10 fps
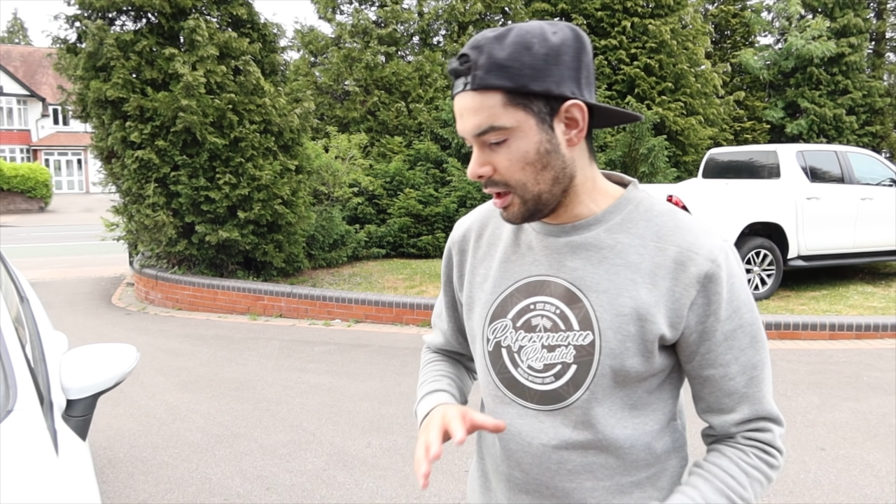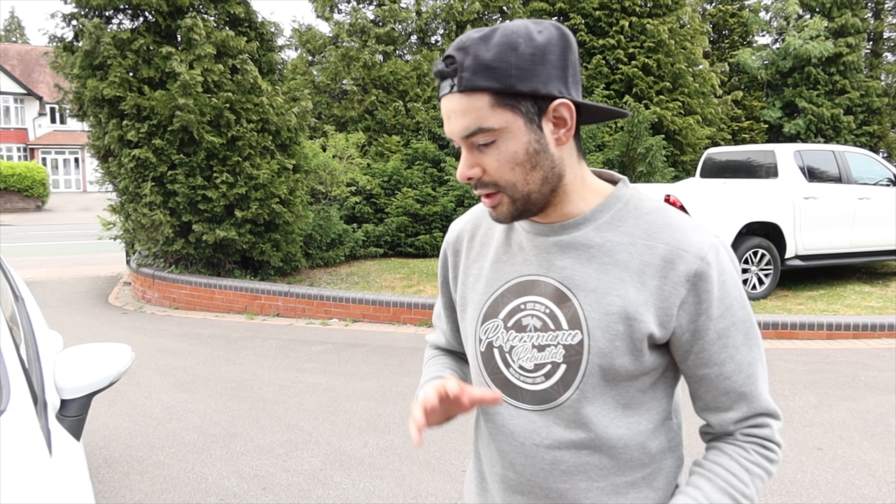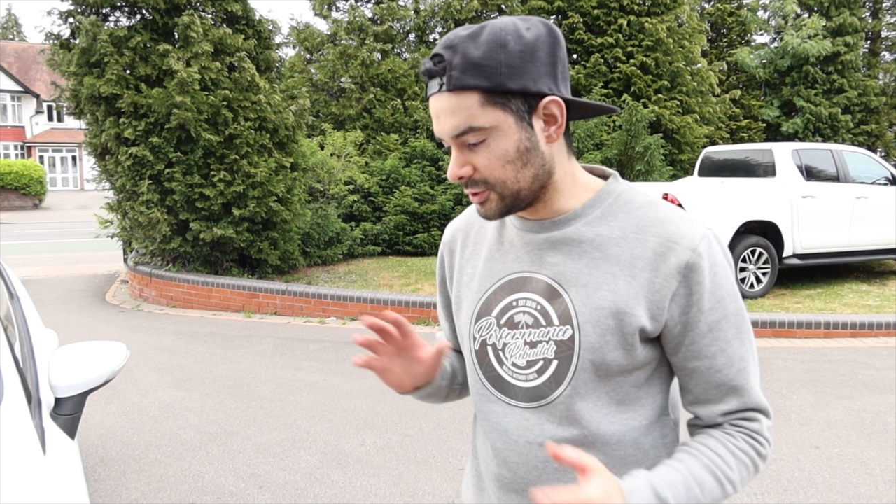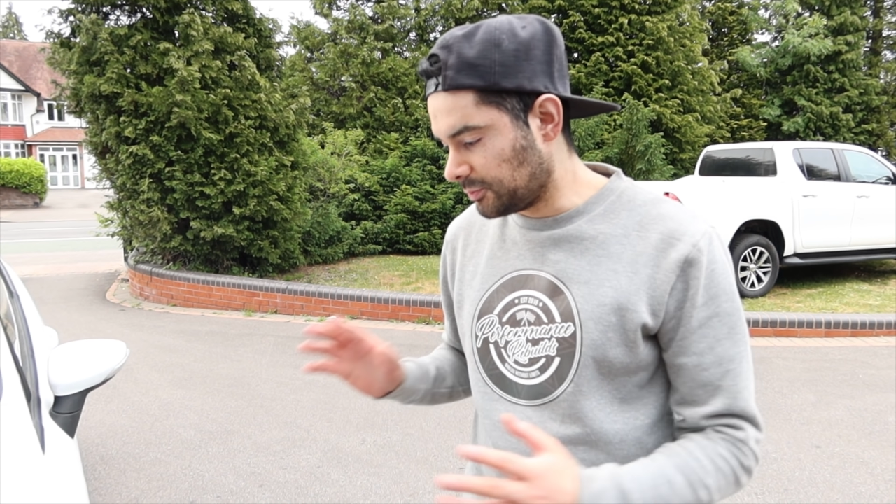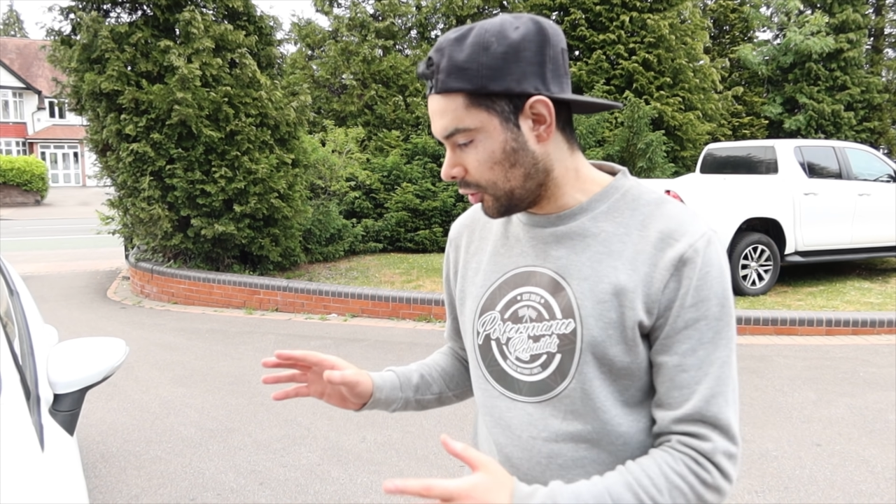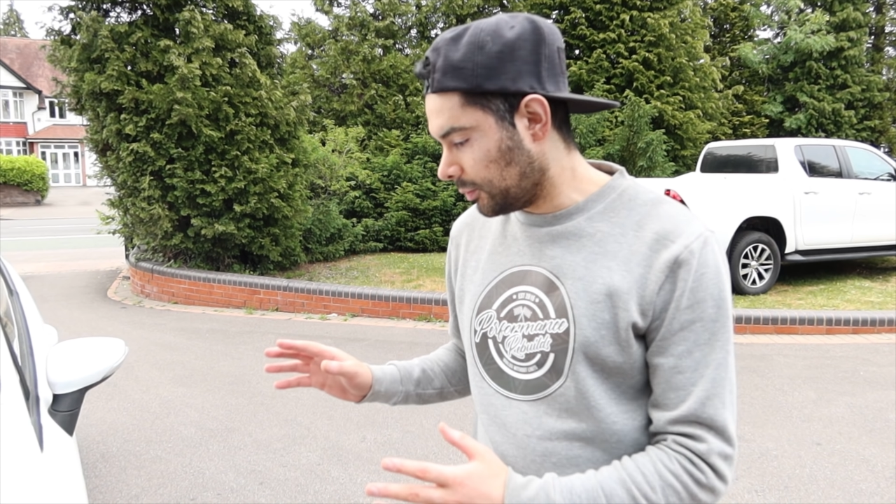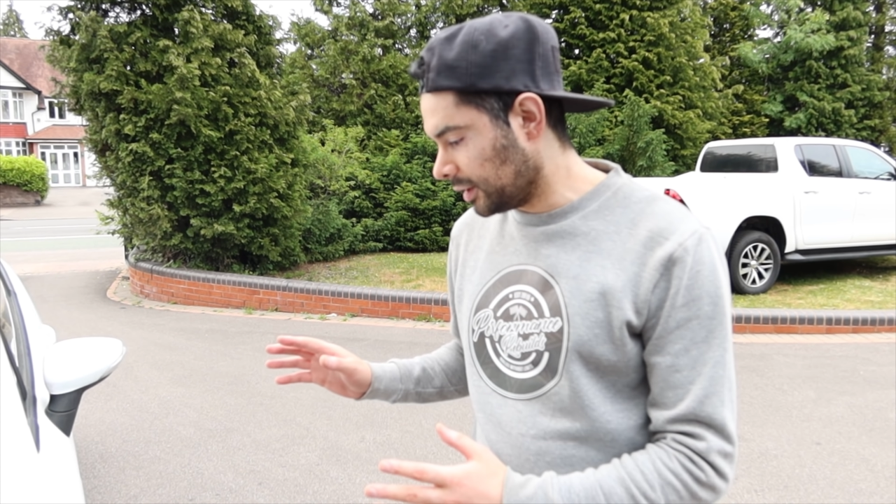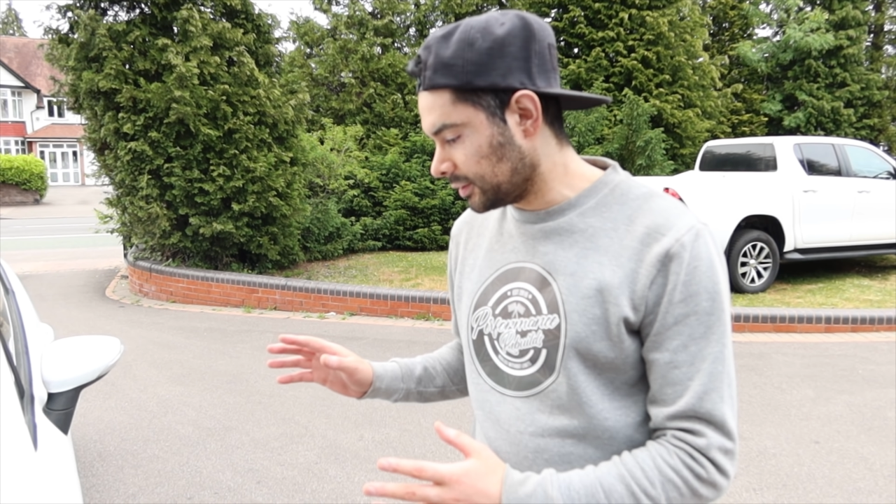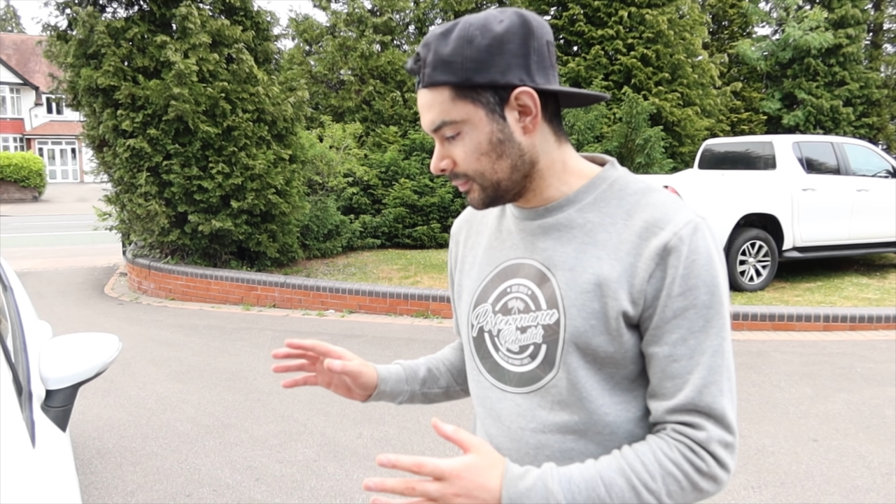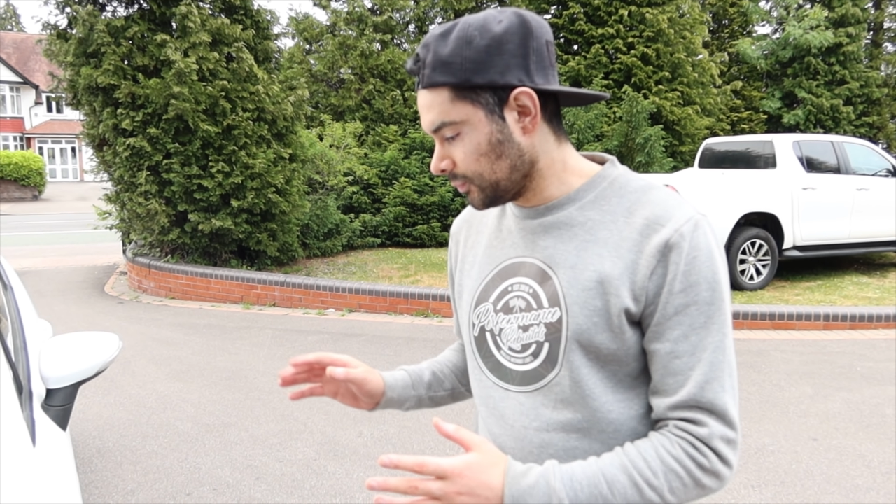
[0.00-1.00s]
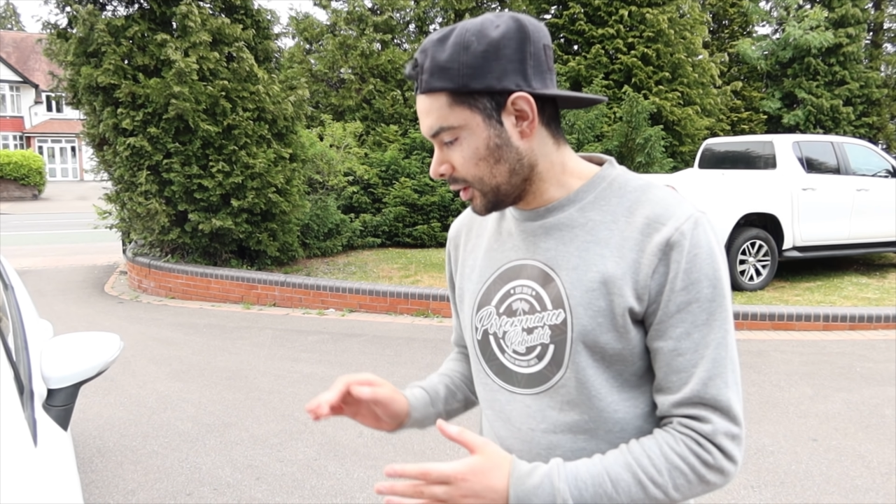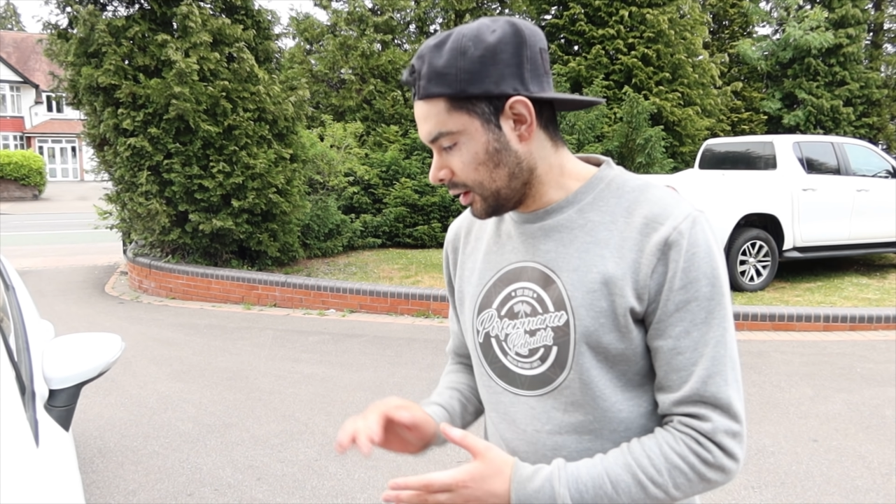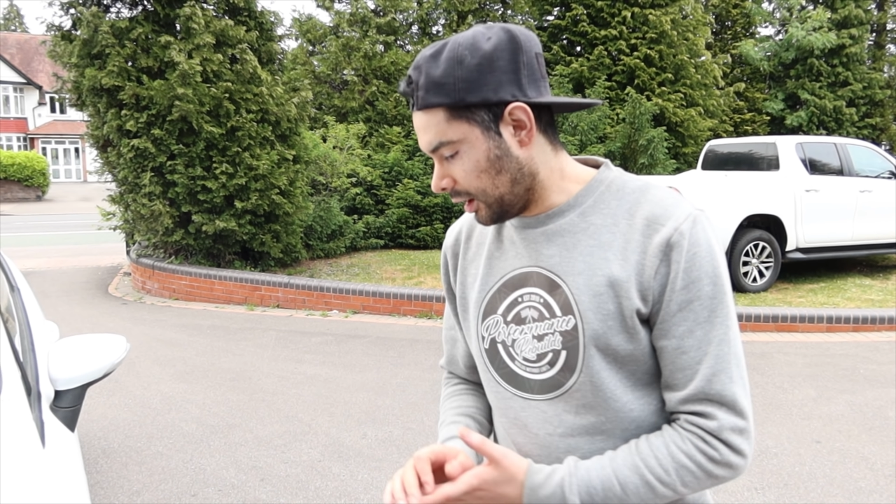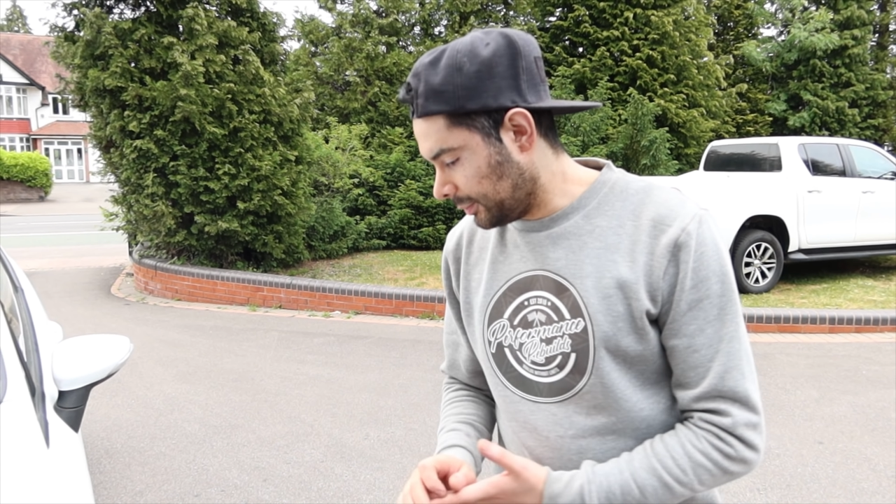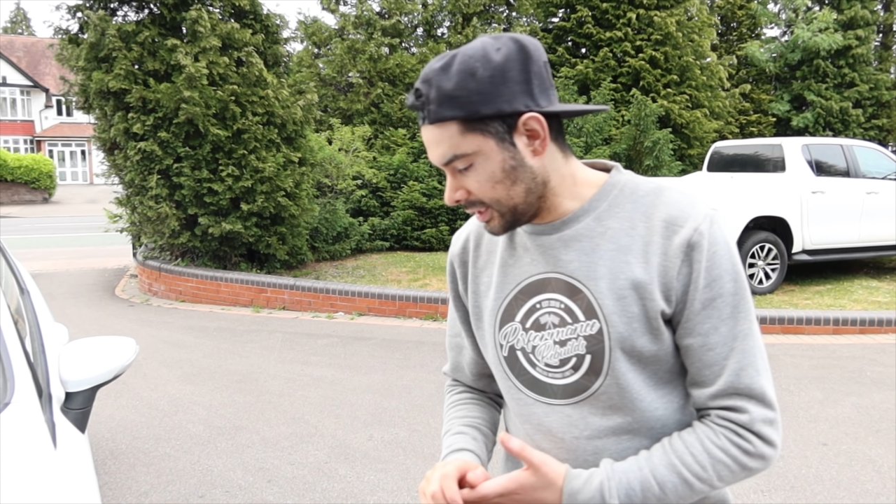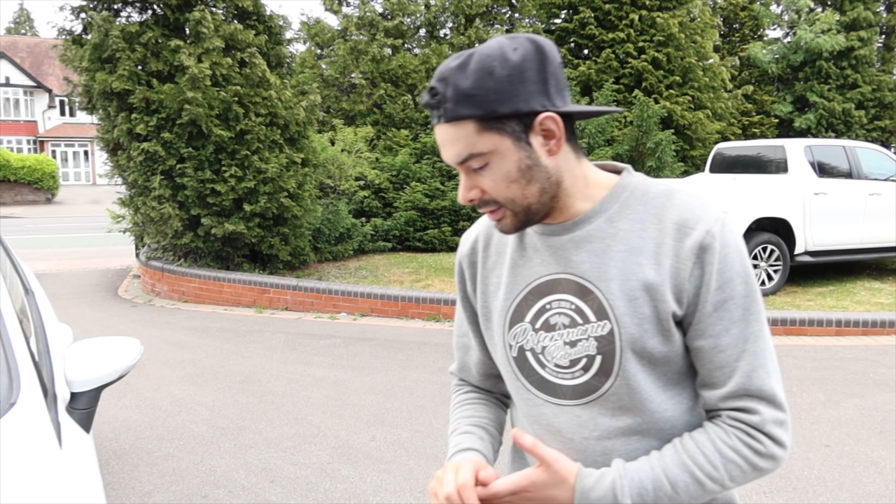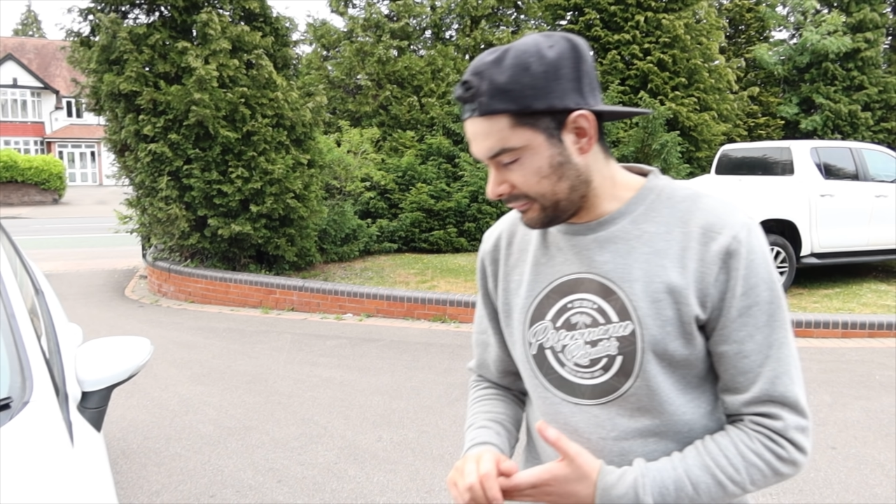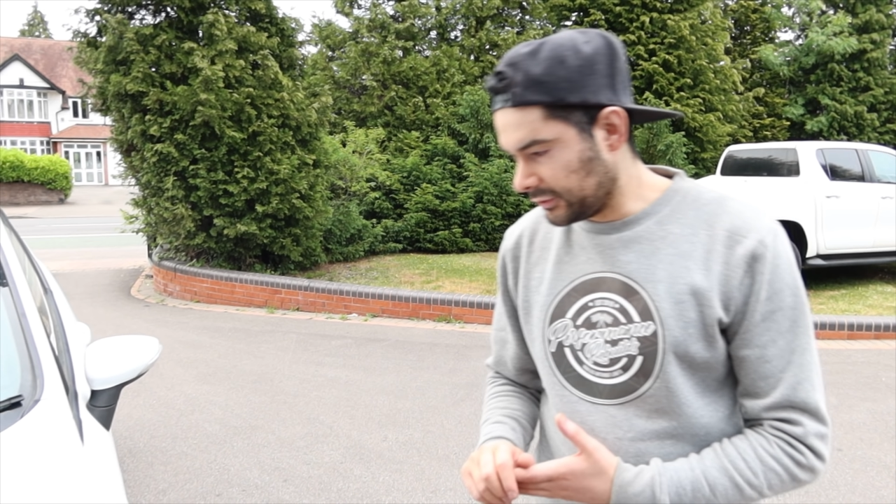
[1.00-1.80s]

and just put them on. I mean, if